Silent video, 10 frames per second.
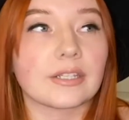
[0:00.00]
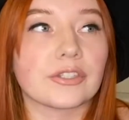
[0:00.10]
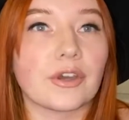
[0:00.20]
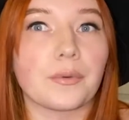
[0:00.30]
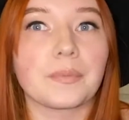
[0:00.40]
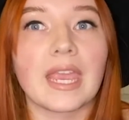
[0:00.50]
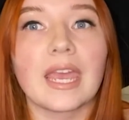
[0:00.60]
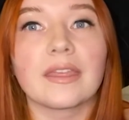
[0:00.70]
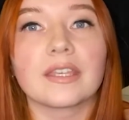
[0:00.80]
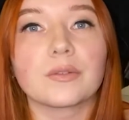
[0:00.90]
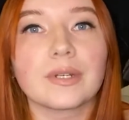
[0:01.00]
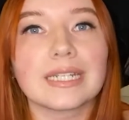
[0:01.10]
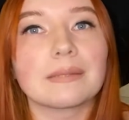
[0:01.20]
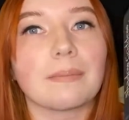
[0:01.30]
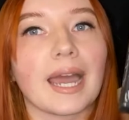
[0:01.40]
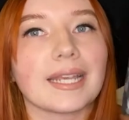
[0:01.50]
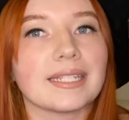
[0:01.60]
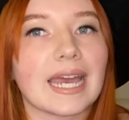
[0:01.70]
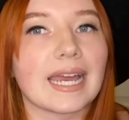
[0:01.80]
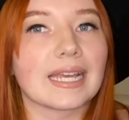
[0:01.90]
So this one is my
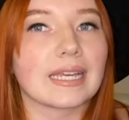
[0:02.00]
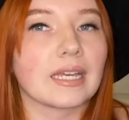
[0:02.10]
deck